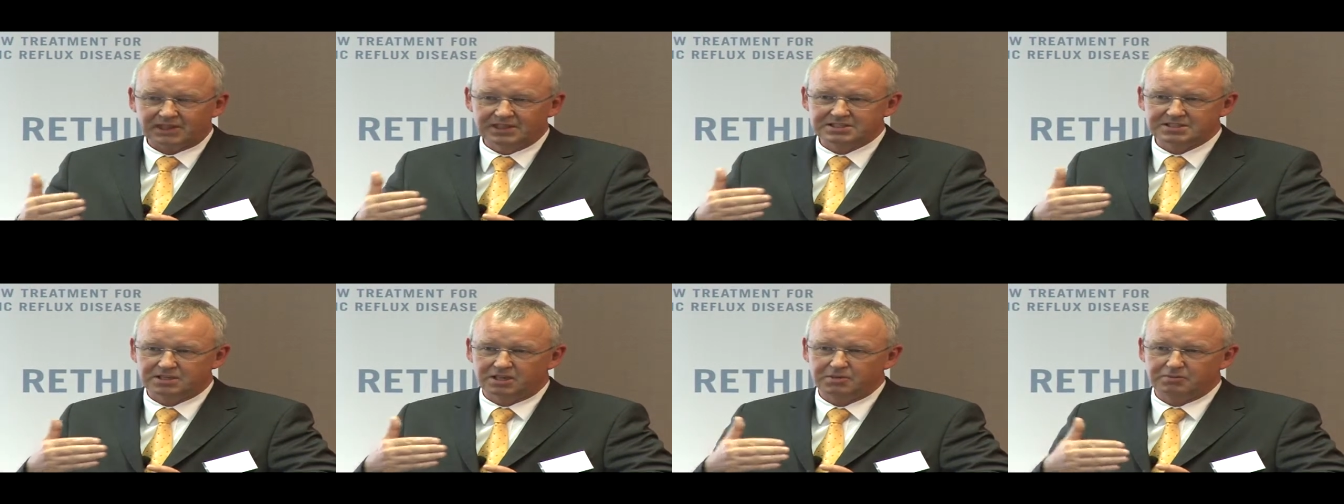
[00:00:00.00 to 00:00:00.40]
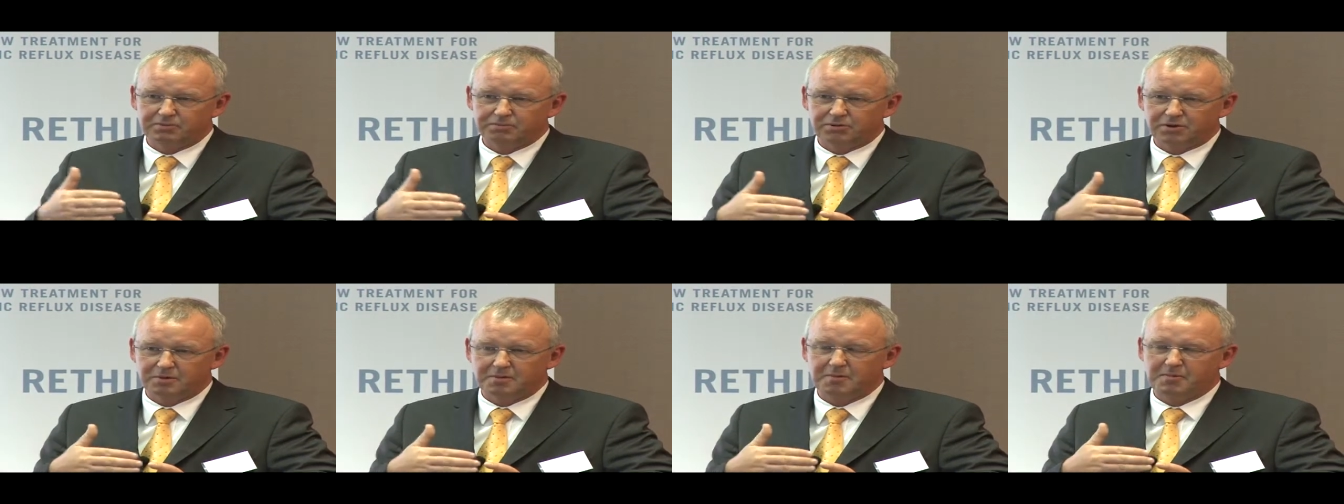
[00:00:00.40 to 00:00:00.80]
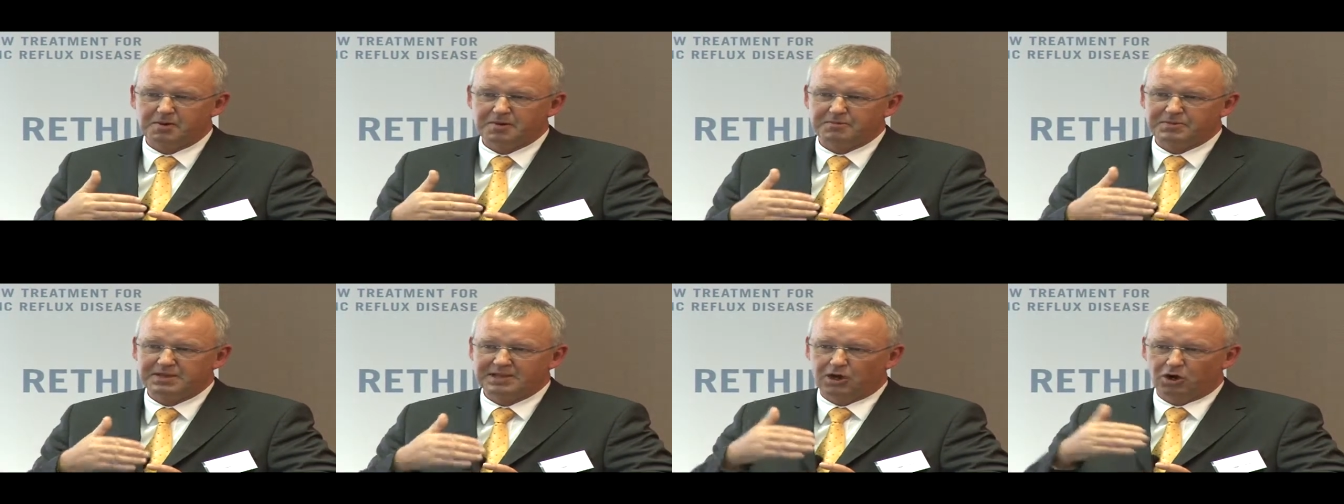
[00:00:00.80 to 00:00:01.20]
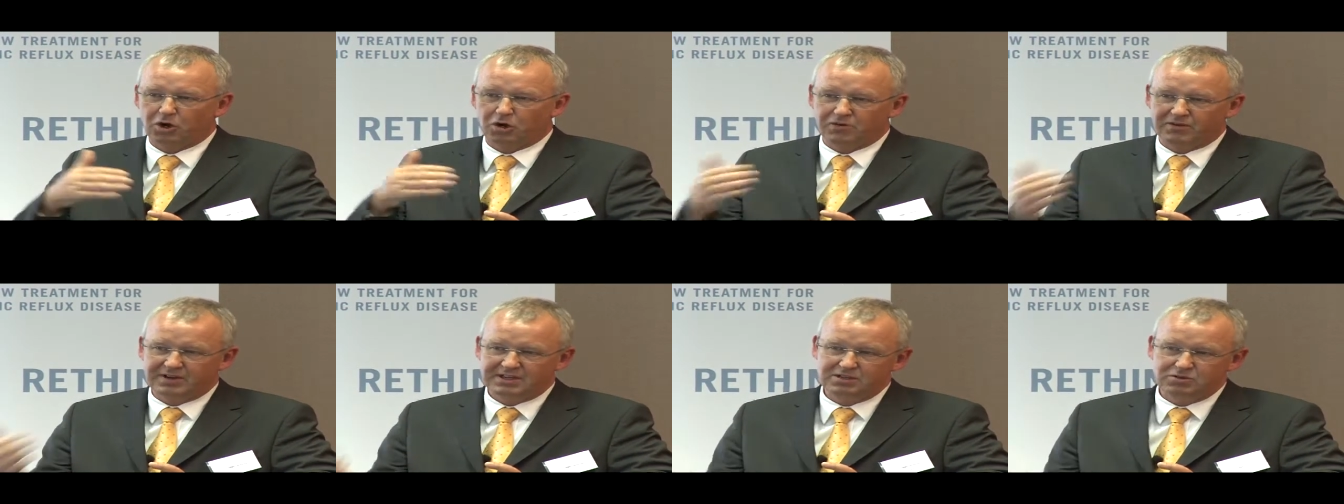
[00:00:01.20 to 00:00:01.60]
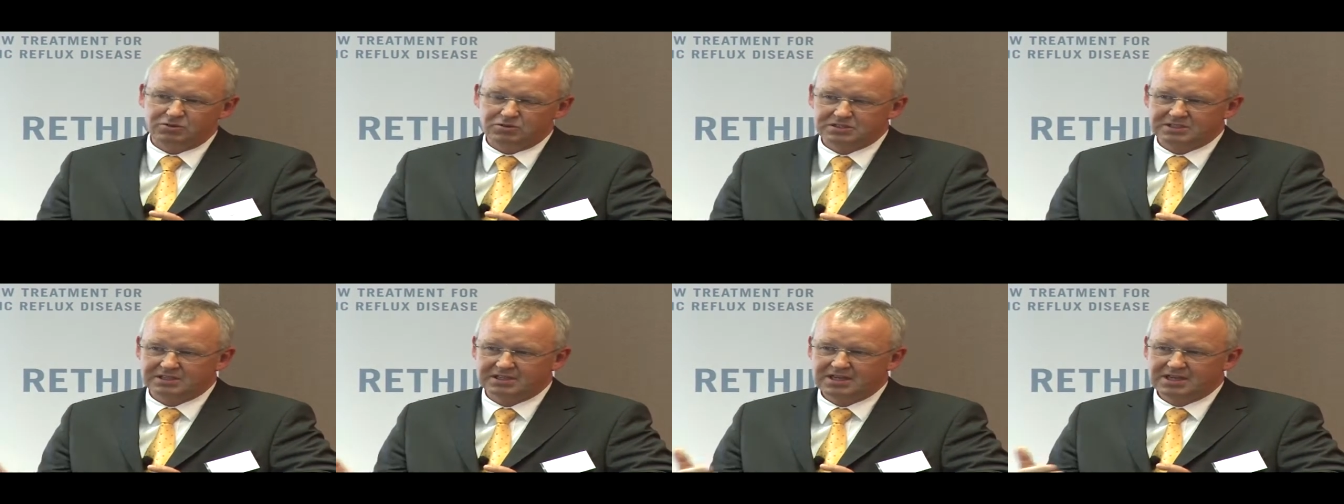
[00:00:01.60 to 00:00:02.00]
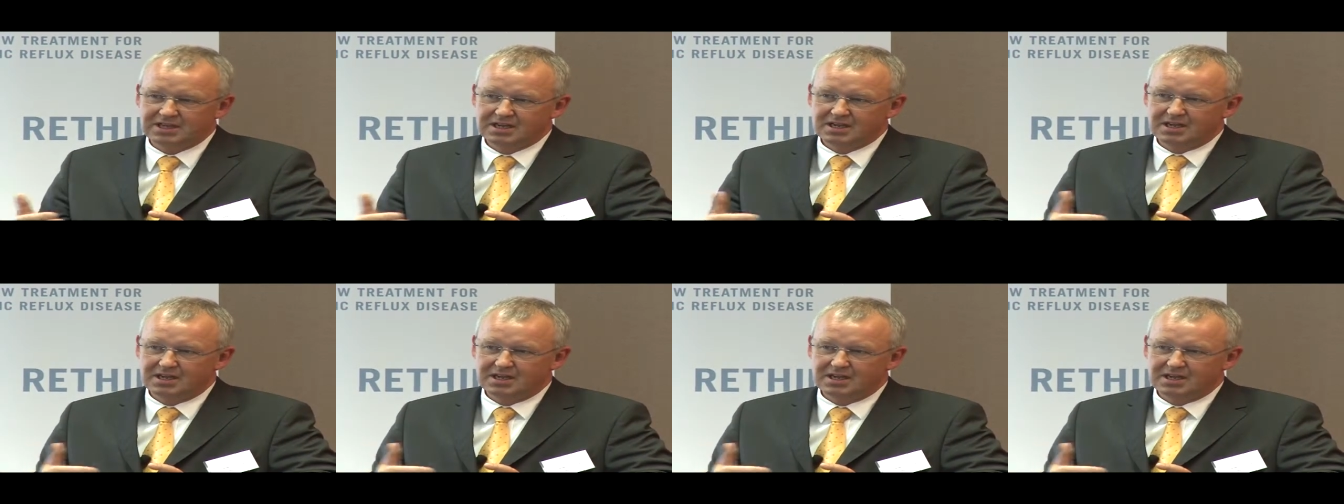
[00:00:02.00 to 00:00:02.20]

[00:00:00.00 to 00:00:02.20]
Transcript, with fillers: it's going to probably be overused,